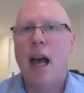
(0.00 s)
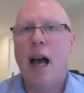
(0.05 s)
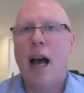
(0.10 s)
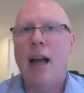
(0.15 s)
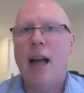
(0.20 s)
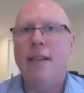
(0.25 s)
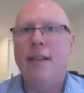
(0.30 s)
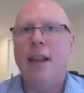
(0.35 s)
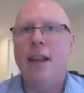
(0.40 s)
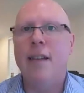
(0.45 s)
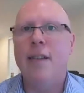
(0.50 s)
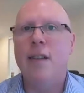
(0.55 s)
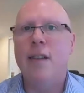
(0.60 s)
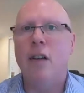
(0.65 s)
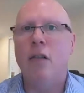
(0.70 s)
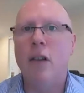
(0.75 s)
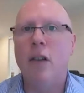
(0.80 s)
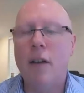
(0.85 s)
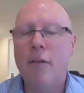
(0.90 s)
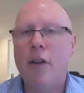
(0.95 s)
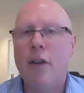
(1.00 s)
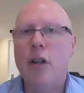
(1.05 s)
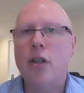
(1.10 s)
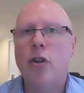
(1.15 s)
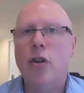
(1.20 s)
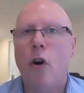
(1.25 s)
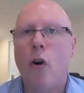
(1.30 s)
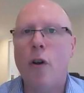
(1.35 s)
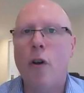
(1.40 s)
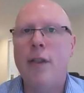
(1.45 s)
and it delivered
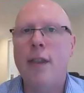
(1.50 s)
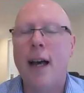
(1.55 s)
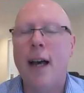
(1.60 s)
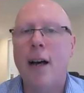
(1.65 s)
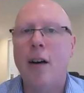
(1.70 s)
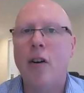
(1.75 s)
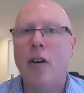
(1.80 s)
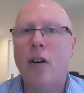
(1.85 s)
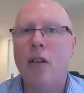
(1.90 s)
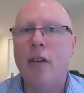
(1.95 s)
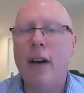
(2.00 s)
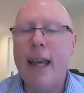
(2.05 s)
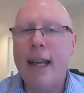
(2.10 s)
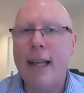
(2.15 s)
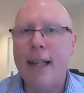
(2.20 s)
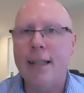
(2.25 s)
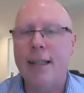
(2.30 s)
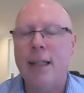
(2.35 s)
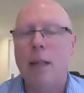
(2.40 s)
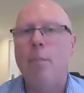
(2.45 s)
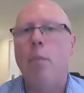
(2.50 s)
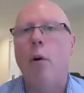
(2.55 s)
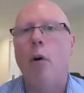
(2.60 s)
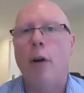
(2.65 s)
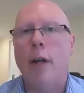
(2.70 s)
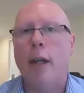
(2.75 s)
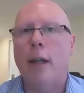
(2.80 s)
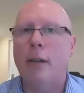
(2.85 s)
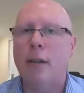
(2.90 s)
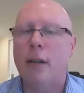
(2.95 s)
on that legacy
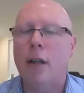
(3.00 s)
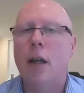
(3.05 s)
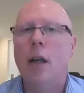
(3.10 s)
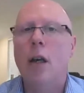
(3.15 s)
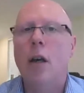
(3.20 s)
point,